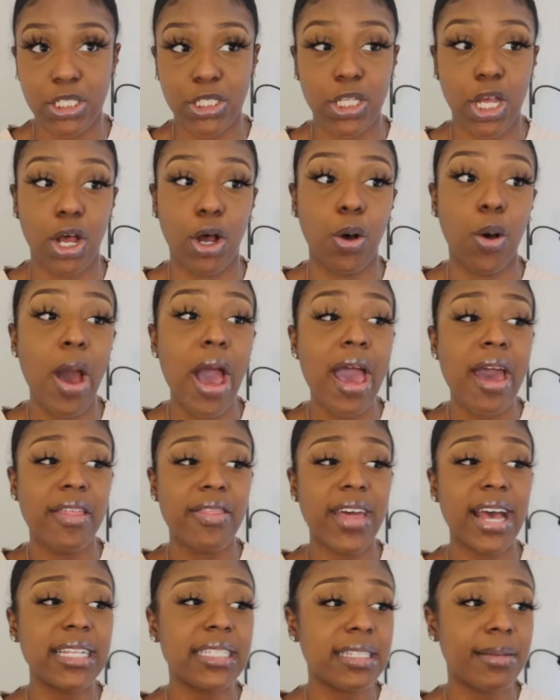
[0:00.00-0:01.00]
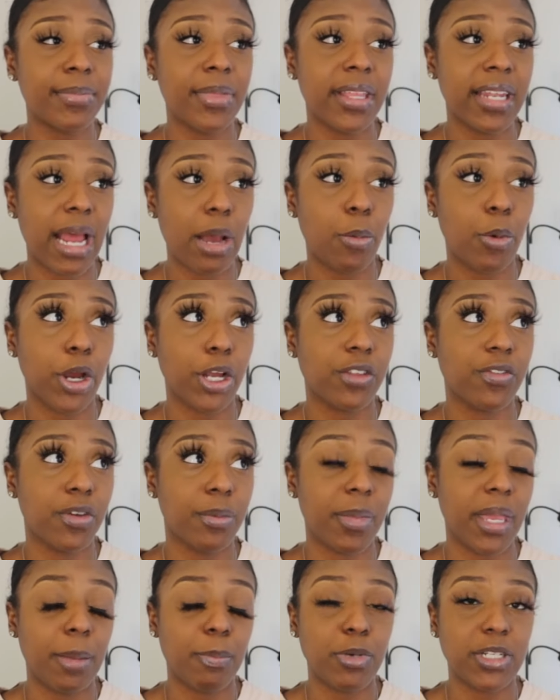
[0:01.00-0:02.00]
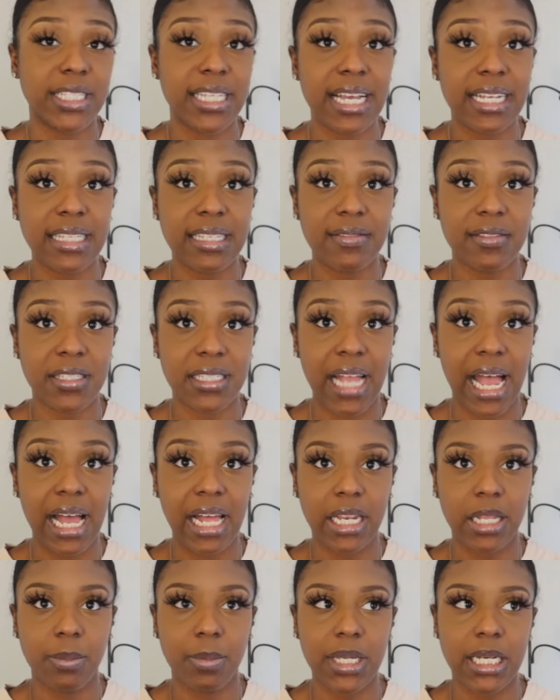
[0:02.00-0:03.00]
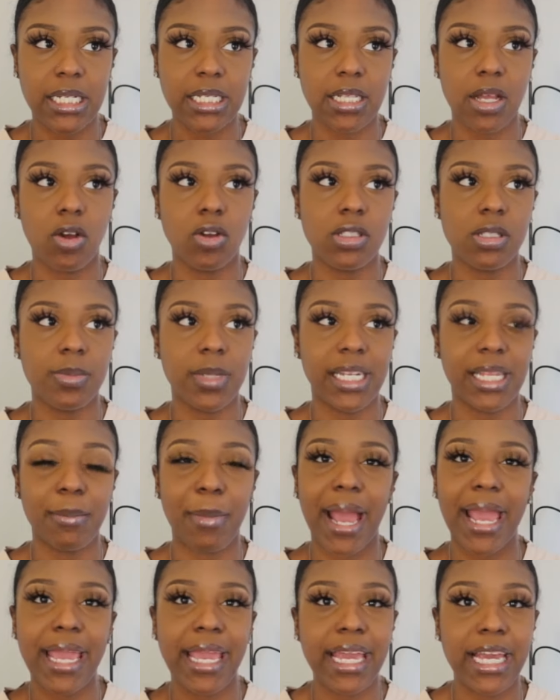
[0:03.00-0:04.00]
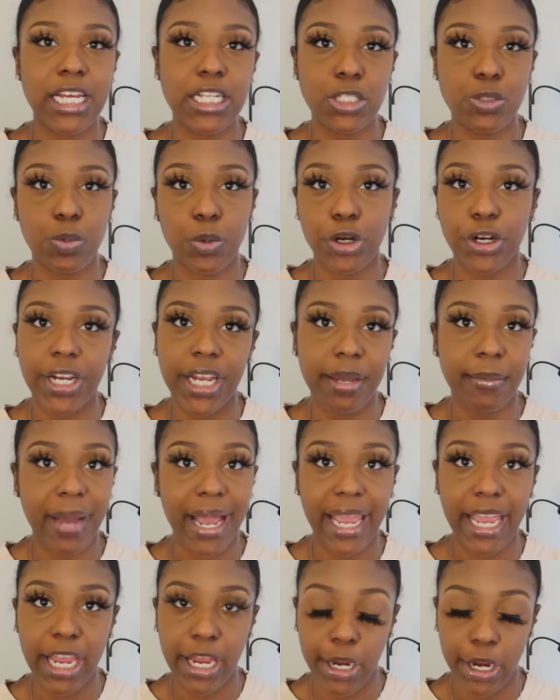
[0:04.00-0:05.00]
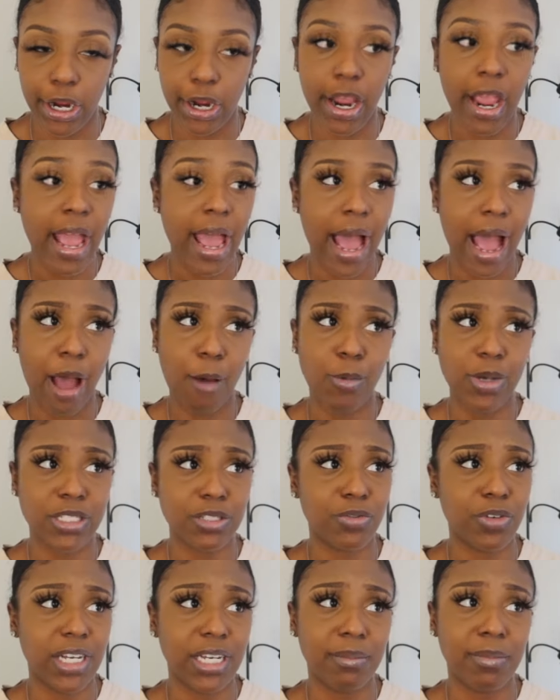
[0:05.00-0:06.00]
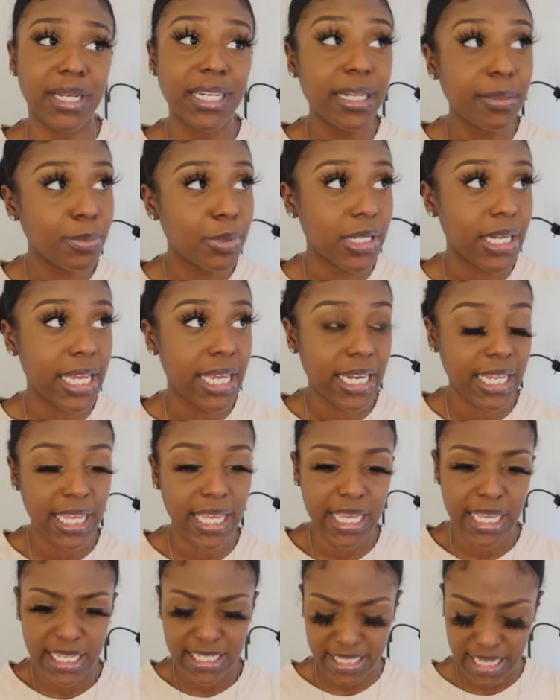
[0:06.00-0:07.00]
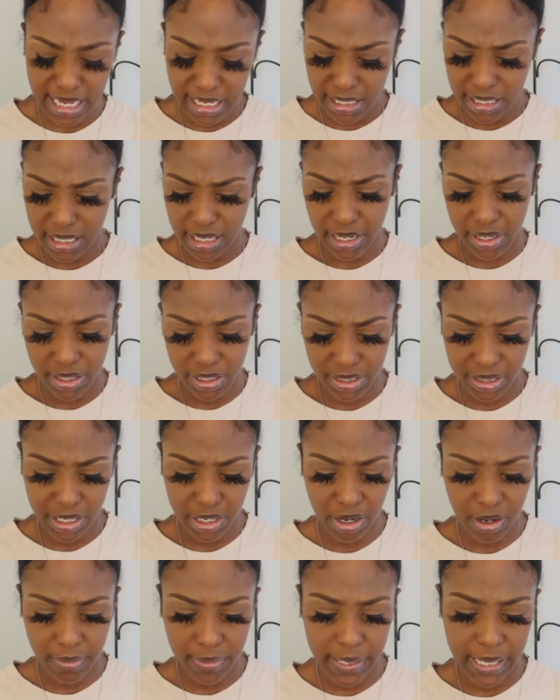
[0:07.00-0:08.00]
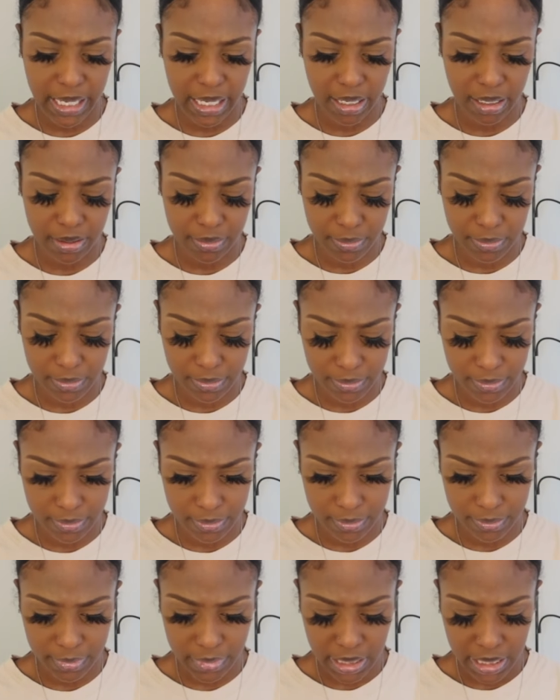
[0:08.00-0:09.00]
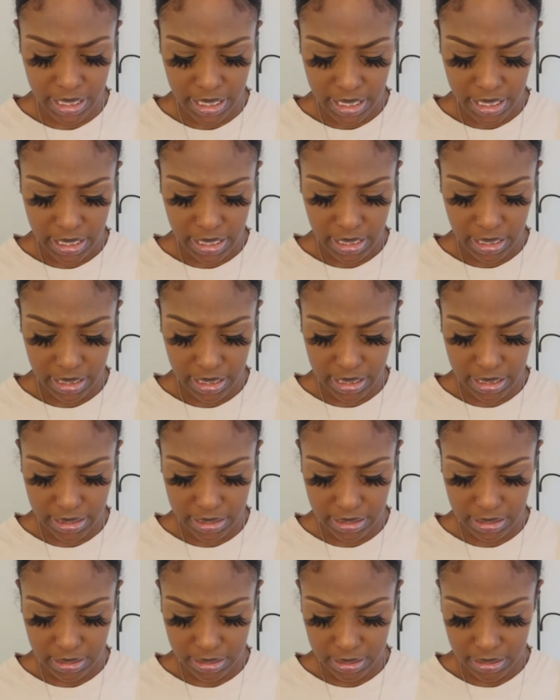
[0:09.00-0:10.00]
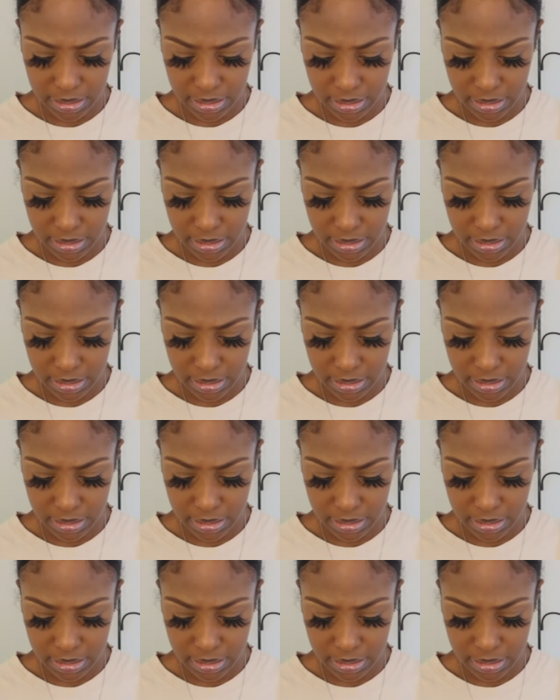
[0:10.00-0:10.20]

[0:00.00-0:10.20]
So that's something that worked for me, protective styling, because ultimately my hands weren't in my hair. I wasn't really manipulating it. Is that another thing on my list?